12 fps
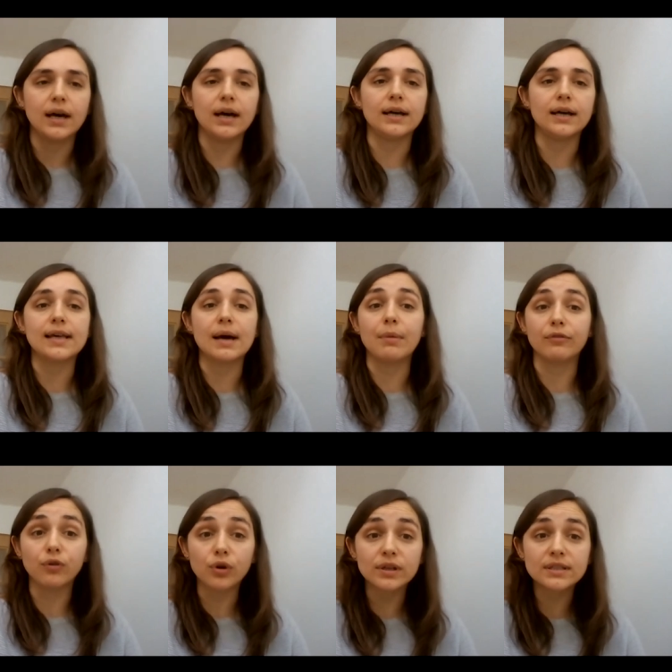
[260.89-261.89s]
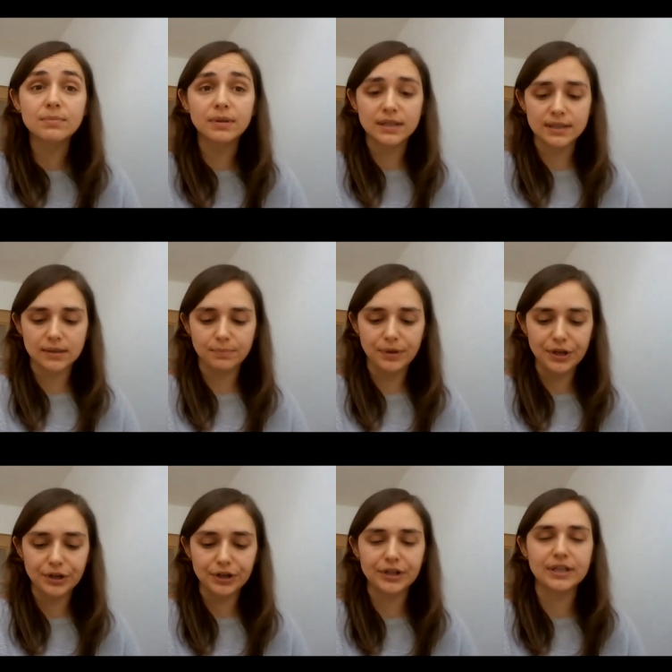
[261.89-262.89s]
Uh, some are forcibly
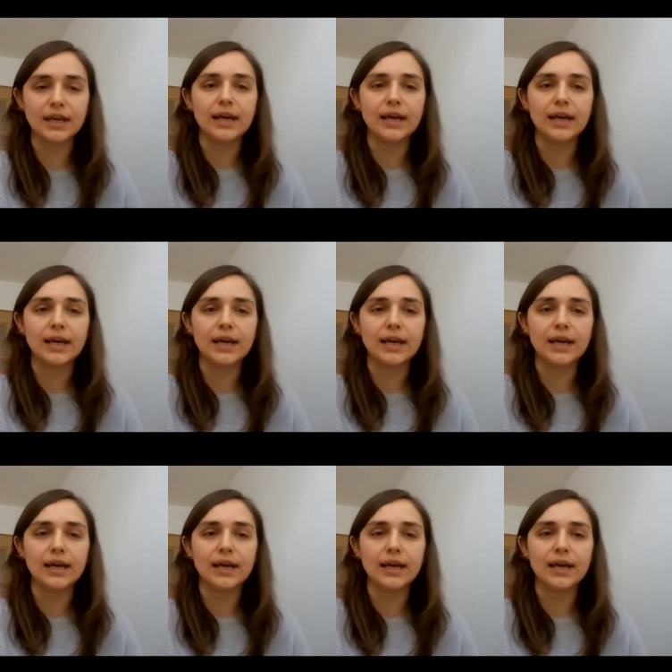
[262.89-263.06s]
disappeared.